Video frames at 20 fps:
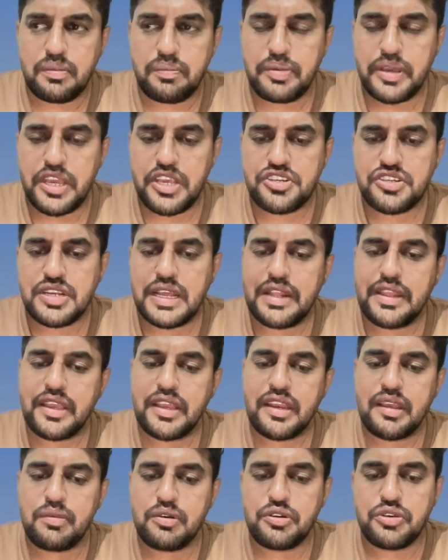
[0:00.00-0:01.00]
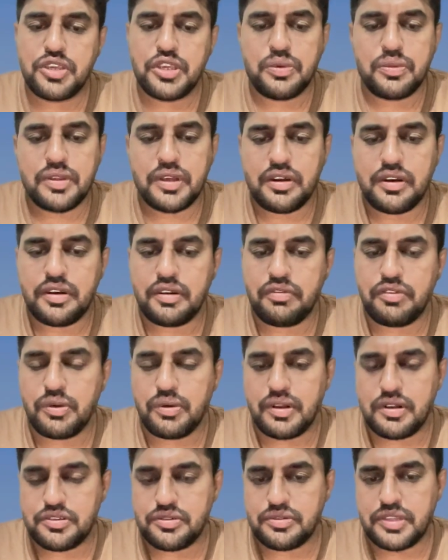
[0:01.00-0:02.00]
page, and they can able to give the
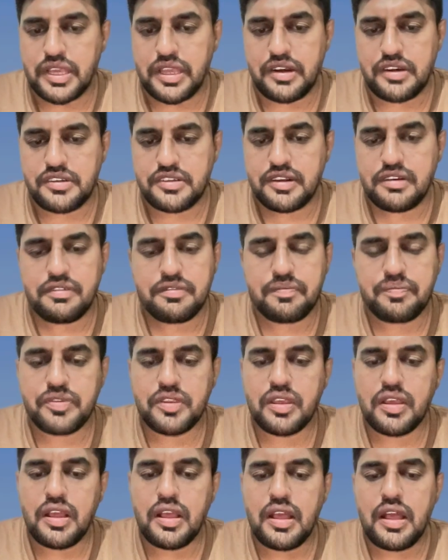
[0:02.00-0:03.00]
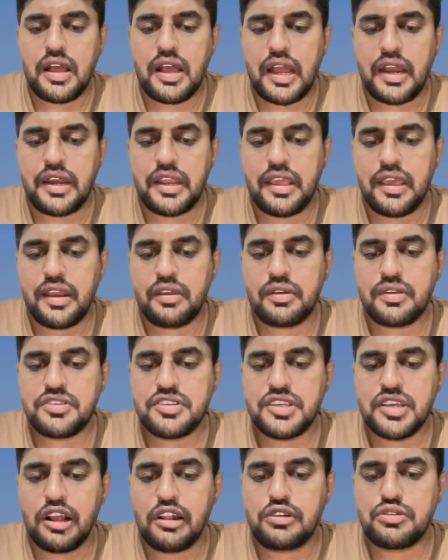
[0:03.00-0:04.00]
review also there itself. And here you can
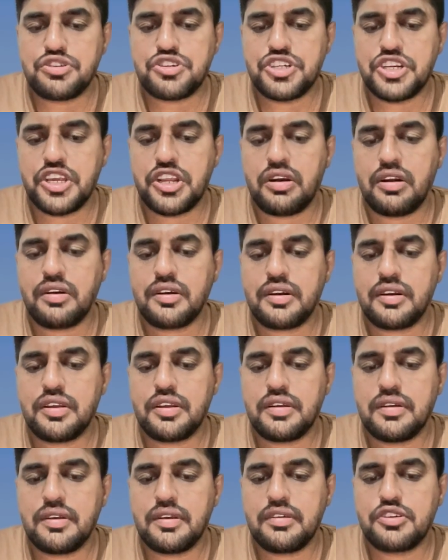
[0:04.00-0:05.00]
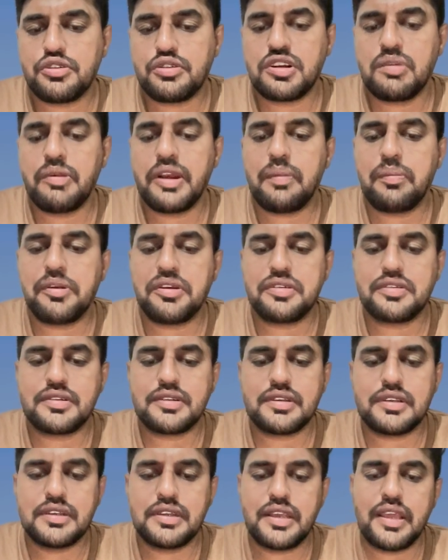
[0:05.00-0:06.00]
see also share on social media pages.
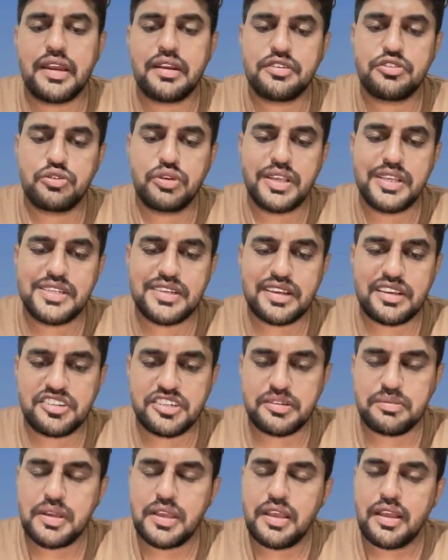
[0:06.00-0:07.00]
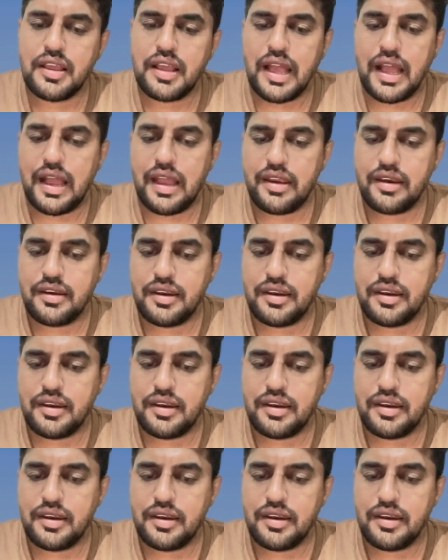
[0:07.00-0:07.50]
Here showing is custom. I